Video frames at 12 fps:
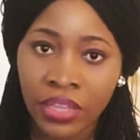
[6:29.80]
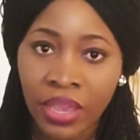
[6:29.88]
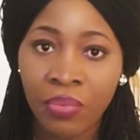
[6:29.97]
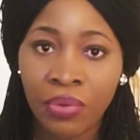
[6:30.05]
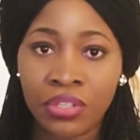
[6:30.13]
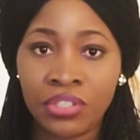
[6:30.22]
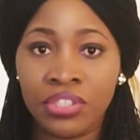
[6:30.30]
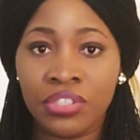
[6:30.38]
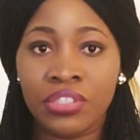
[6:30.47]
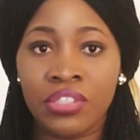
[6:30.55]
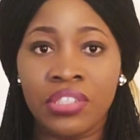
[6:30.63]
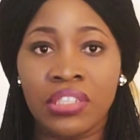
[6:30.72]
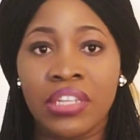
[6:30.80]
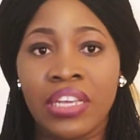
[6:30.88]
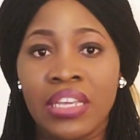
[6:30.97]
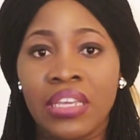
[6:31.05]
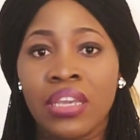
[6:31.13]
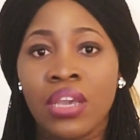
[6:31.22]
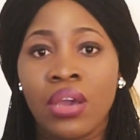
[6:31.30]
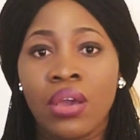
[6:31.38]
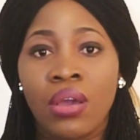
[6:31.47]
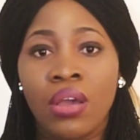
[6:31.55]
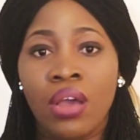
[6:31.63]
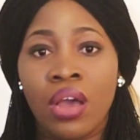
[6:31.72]
they want you to like
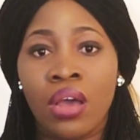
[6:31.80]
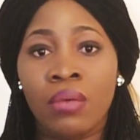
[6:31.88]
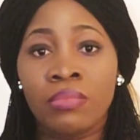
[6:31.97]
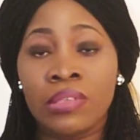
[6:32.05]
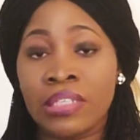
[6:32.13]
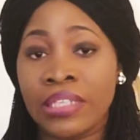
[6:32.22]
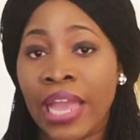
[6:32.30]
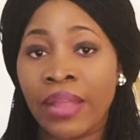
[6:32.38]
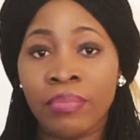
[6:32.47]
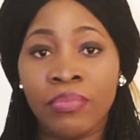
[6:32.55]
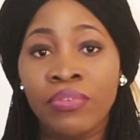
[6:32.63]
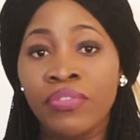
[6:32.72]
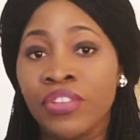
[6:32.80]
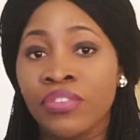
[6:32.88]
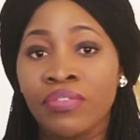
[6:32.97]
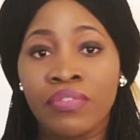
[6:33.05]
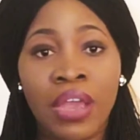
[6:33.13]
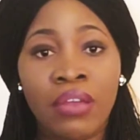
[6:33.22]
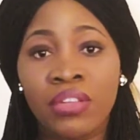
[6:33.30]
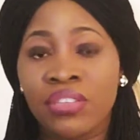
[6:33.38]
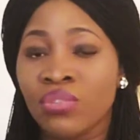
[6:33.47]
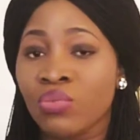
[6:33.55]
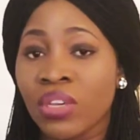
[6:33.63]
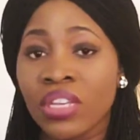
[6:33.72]
start moving around
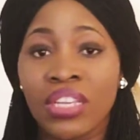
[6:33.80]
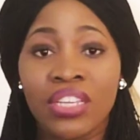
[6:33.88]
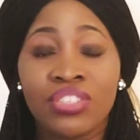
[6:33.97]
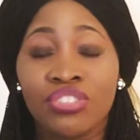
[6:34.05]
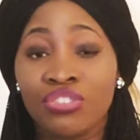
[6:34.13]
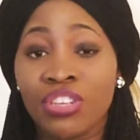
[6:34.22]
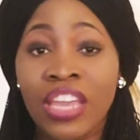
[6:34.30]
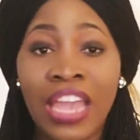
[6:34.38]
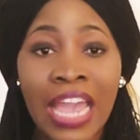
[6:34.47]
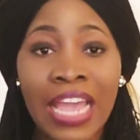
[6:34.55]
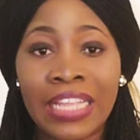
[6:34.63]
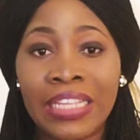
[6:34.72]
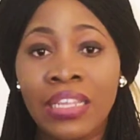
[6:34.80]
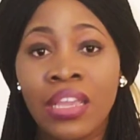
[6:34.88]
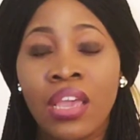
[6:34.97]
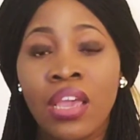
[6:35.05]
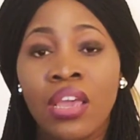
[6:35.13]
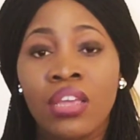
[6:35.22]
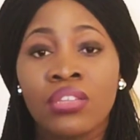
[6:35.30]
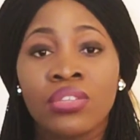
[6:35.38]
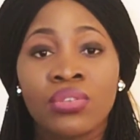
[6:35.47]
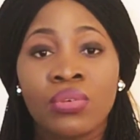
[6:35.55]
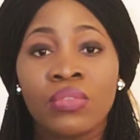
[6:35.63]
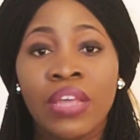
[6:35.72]
as quickly as you can,
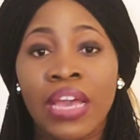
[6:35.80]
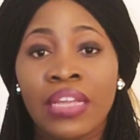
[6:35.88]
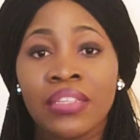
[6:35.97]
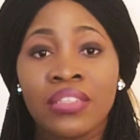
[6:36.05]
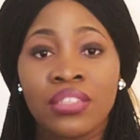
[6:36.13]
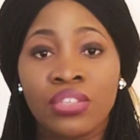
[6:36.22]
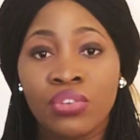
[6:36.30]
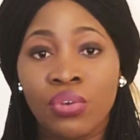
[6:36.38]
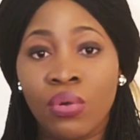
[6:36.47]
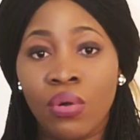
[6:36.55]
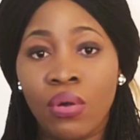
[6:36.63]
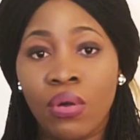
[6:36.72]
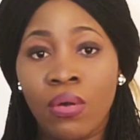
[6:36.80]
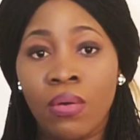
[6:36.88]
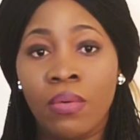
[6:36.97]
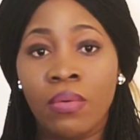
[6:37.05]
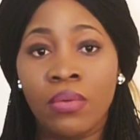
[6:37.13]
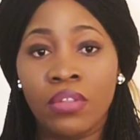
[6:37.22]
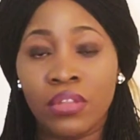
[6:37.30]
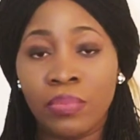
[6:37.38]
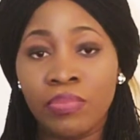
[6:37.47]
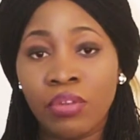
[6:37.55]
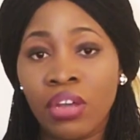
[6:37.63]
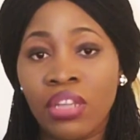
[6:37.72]
so that the
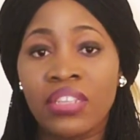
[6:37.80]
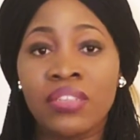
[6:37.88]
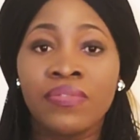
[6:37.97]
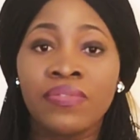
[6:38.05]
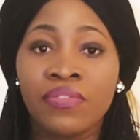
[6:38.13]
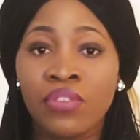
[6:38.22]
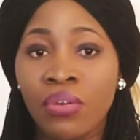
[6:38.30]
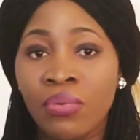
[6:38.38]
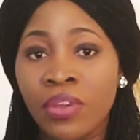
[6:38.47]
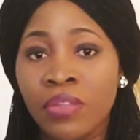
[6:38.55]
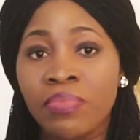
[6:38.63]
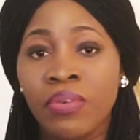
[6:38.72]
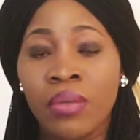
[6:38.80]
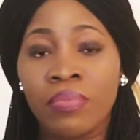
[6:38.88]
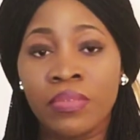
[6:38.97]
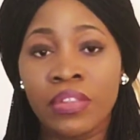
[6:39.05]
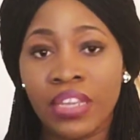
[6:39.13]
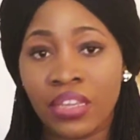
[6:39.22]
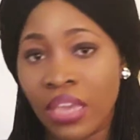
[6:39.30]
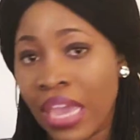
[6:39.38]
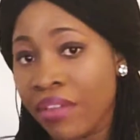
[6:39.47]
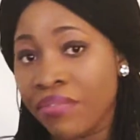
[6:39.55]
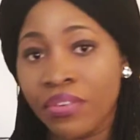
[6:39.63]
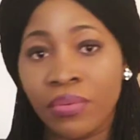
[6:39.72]
blood is flowing like
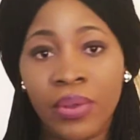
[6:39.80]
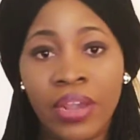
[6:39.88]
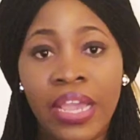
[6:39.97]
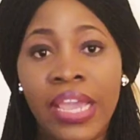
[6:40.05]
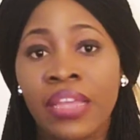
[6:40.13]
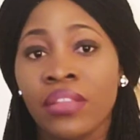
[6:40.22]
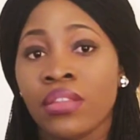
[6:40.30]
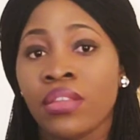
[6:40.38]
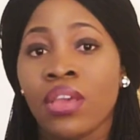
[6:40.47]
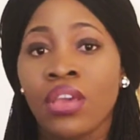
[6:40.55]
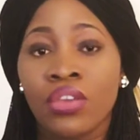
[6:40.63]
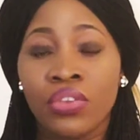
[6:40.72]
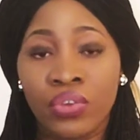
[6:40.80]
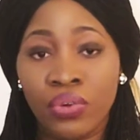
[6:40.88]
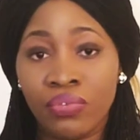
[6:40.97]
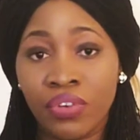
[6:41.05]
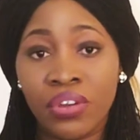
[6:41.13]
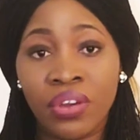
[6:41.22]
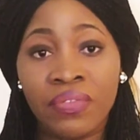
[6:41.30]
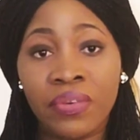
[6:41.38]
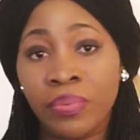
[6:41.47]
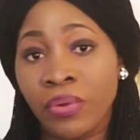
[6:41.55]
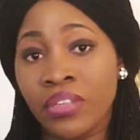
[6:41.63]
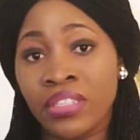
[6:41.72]
everywhere, and your
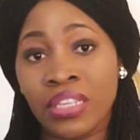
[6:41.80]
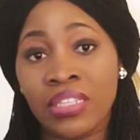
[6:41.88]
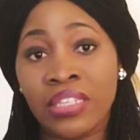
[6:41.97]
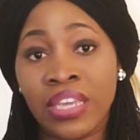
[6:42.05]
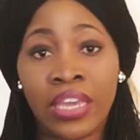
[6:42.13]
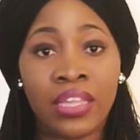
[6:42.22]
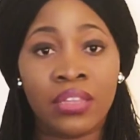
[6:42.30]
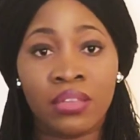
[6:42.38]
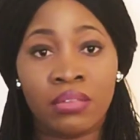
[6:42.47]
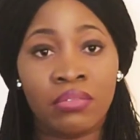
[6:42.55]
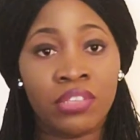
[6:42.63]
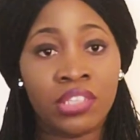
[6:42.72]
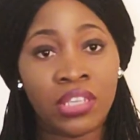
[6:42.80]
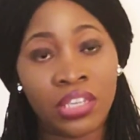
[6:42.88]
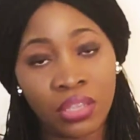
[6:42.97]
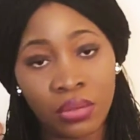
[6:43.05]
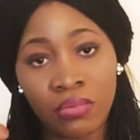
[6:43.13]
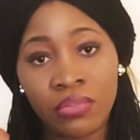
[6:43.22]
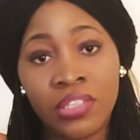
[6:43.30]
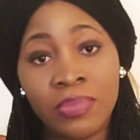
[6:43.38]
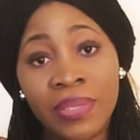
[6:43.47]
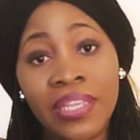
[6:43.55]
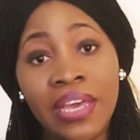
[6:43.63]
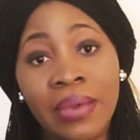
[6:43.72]
recovery process can, you know,
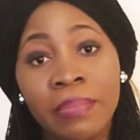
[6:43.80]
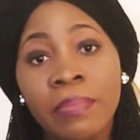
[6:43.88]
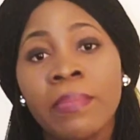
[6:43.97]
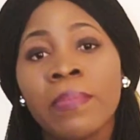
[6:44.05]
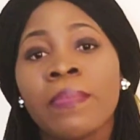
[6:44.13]
speed up.